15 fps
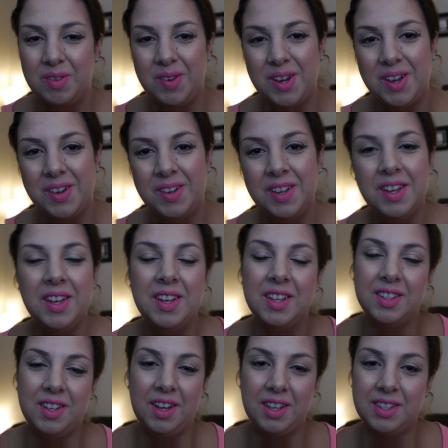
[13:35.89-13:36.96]
video.
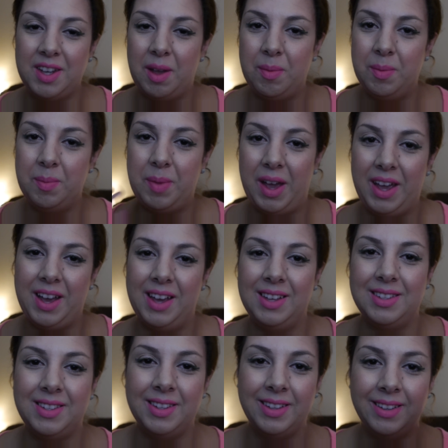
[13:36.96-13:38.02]
Till next time, bye
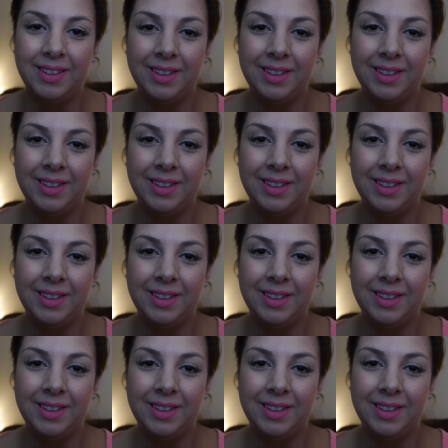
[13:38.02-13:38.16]
guys.